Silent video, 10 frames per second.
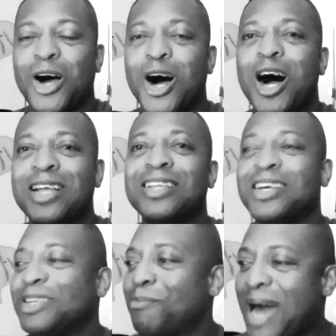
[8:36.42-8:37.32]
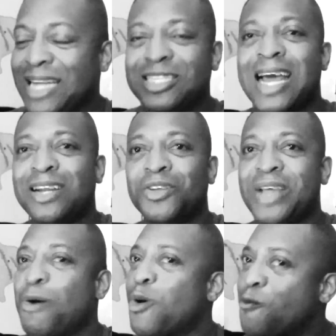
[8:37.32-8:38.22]
on my channel
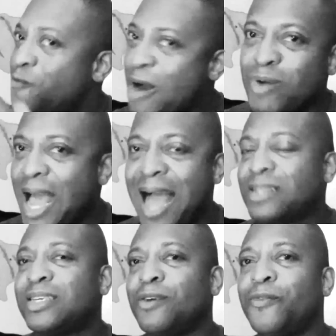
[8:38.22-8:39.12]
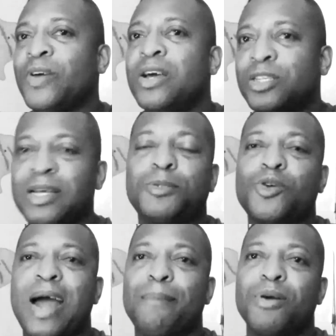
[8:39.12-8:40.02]
that were very active
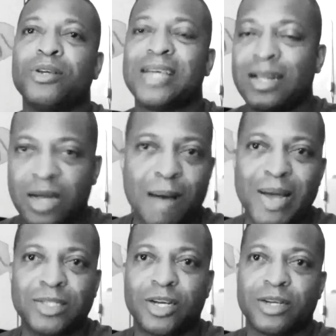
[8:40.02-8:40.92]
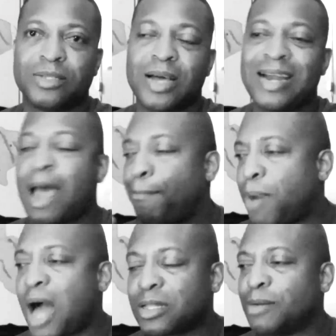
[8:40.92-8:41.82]
subscribers and commenters and I
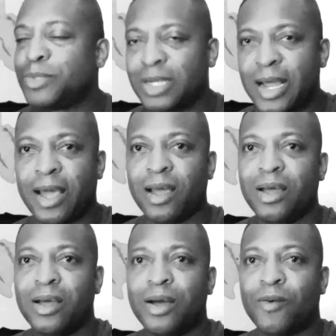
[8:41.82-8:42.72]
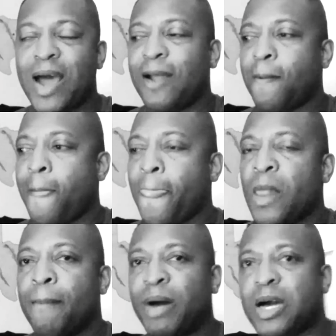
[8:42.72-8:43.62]
blocked them today, right?
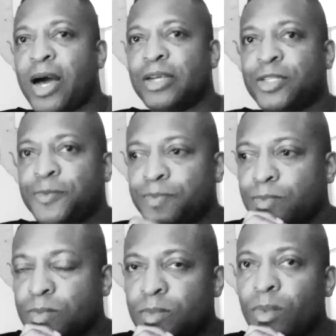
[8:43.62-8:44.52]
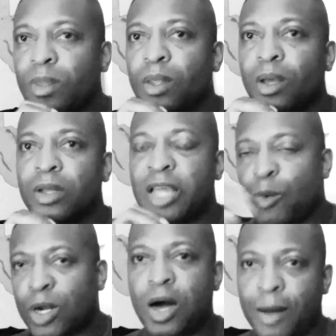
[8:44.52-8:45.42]
Because they
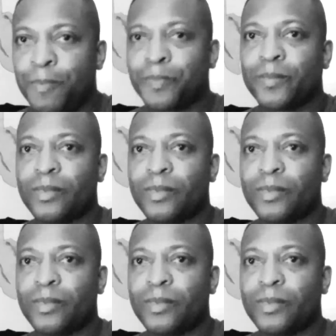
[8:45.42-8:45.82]
will come